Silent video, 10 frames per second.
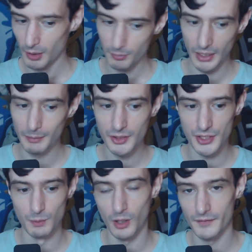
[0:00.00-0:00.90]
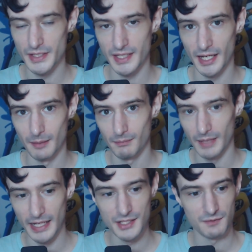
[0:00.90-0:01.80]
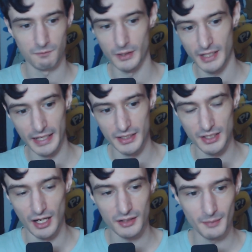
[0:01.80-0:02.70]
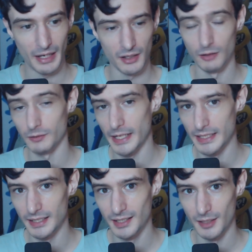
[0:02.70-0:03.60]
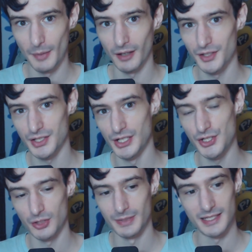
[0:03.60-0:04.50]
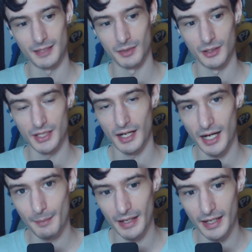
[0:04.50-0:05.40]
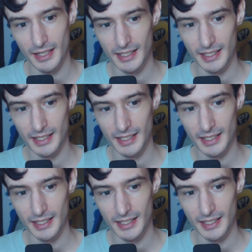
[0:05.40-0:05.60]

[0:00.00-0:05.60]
Probably just more of the same. As we kind of talked about already, the policies should be similar to Abe.